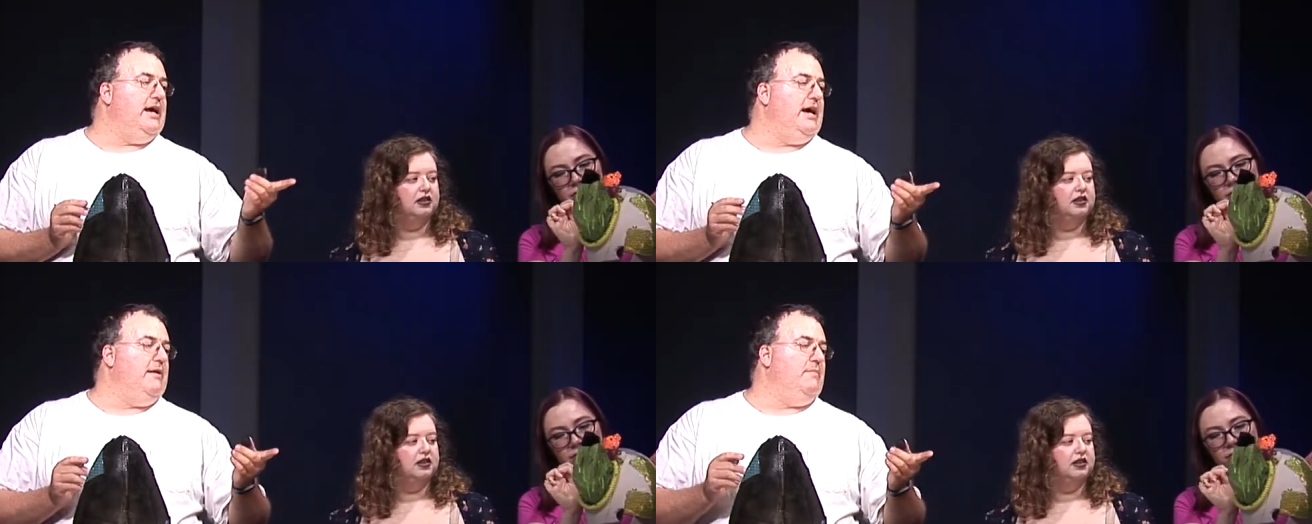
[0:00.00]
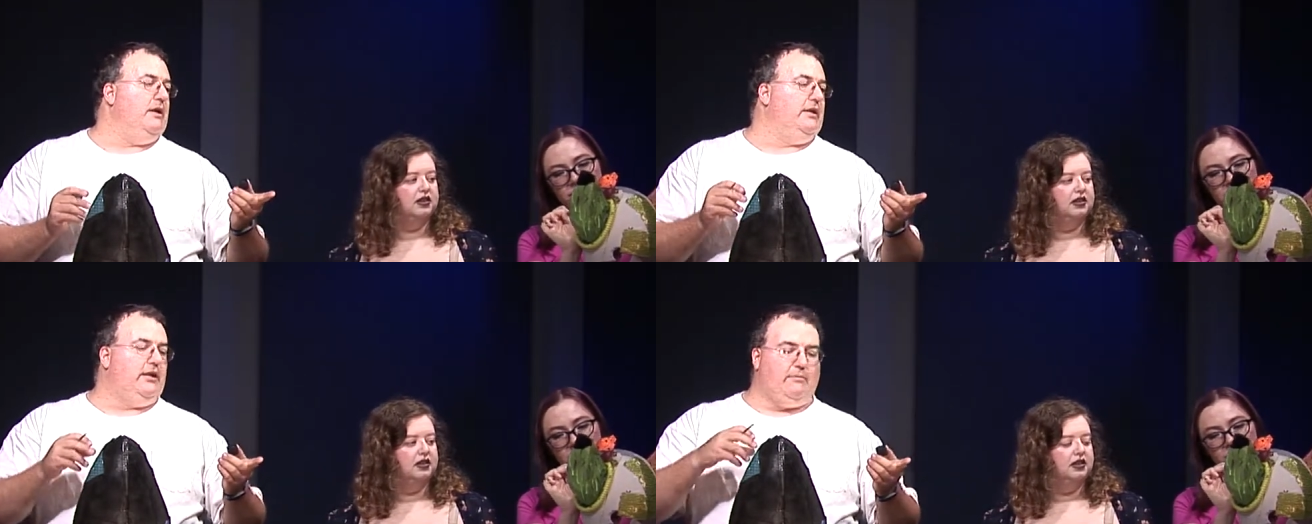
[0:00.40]
Speaker 1: um,
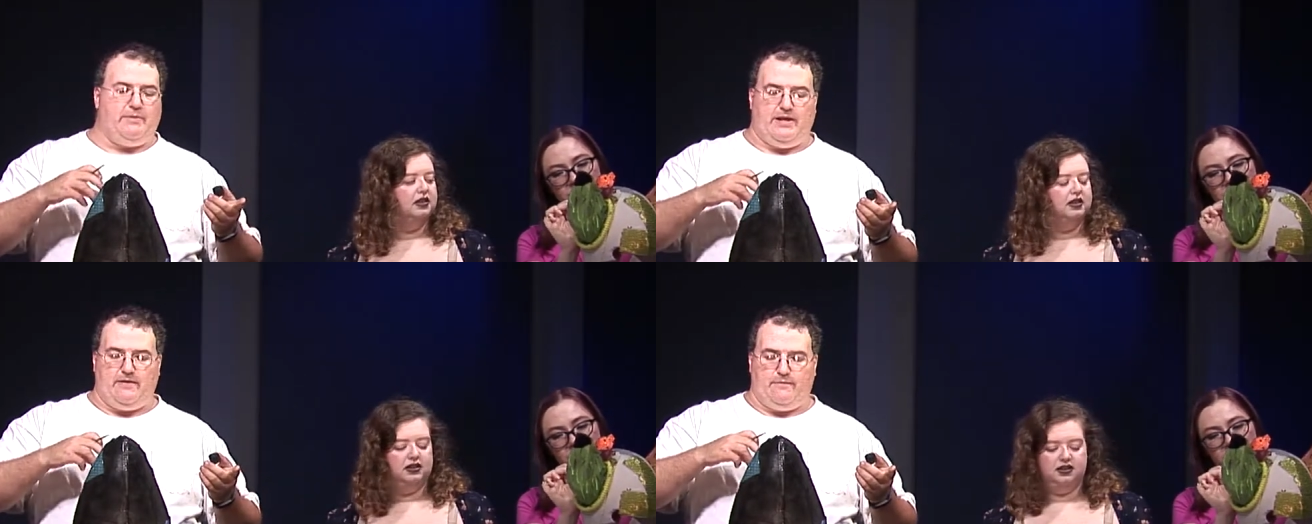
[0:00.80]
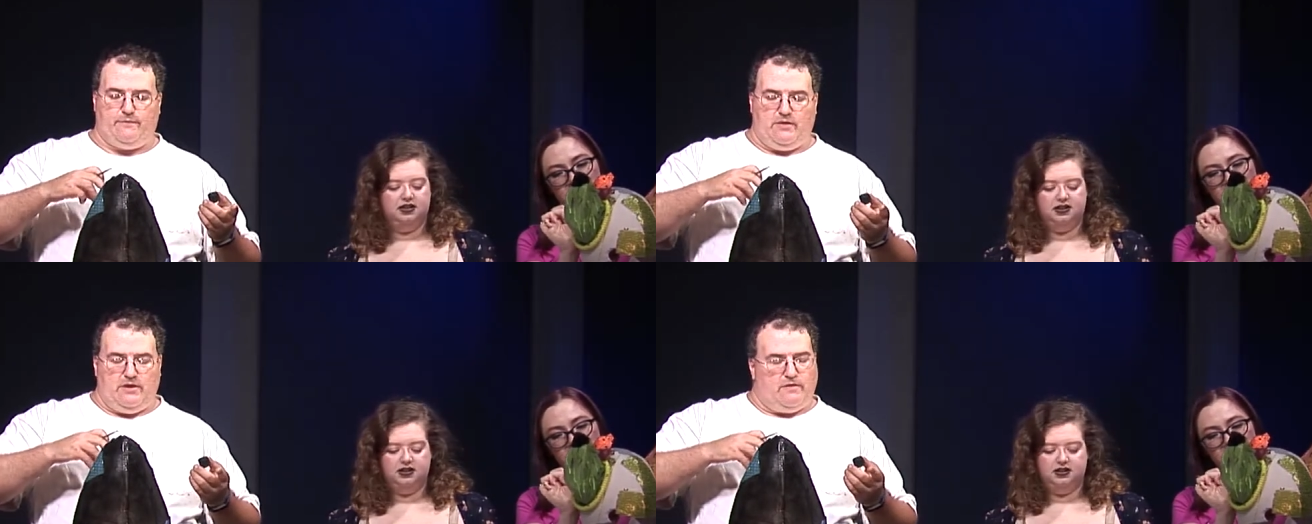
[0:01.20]
a little bit of
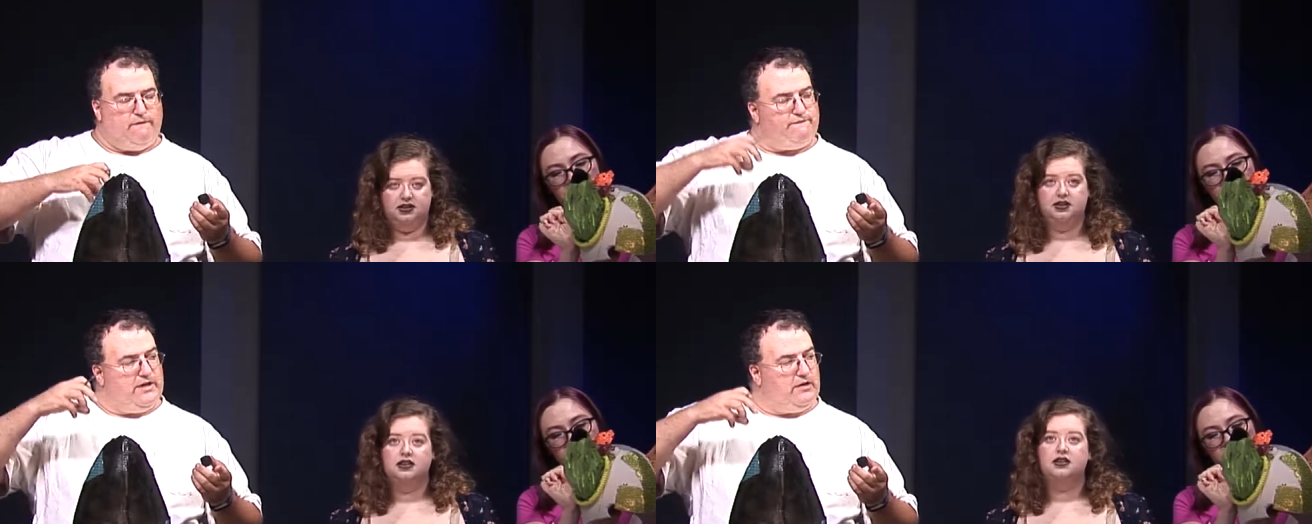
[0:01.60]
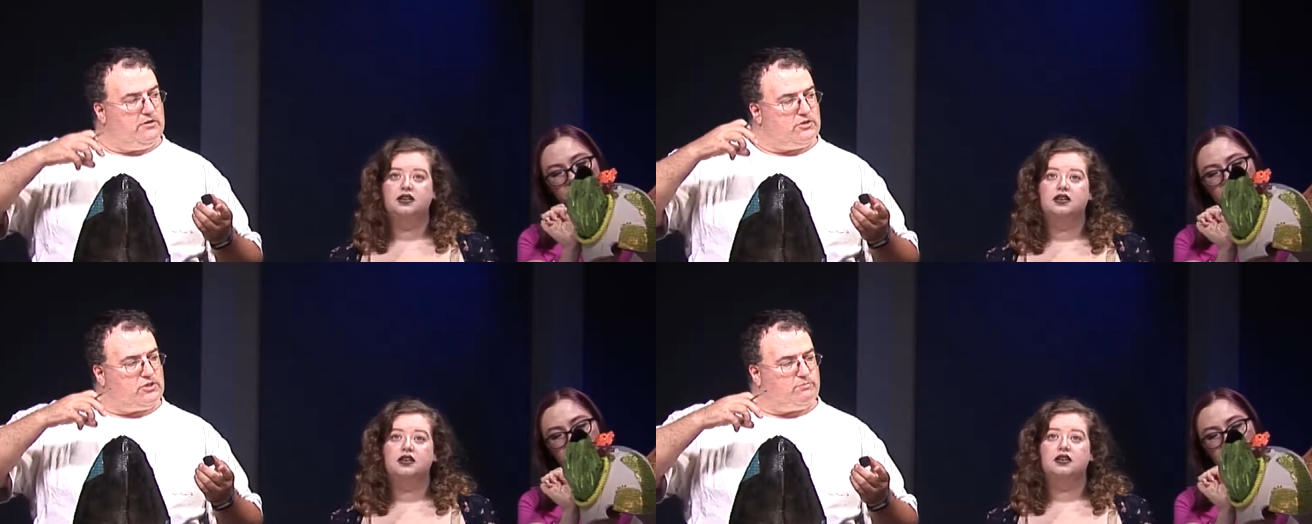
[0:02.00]

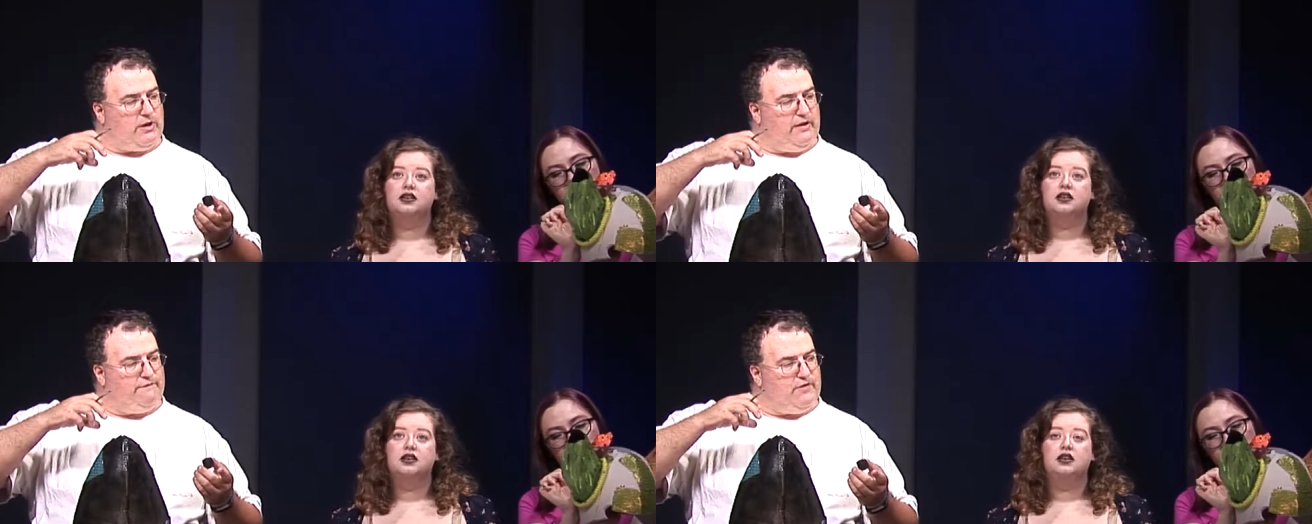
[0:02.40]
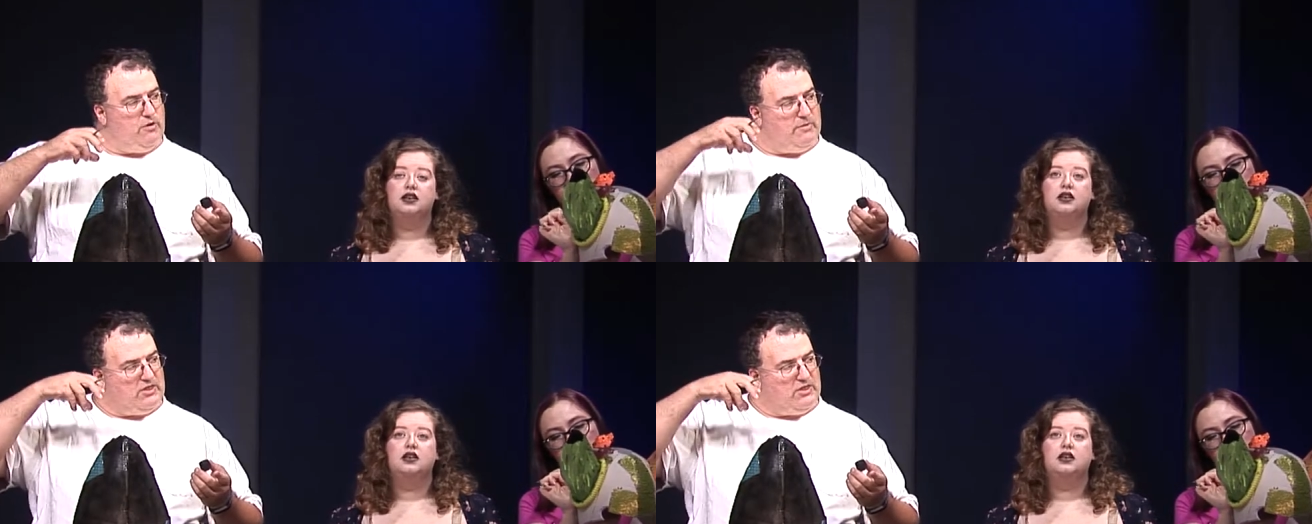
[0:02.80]
filler spray foam.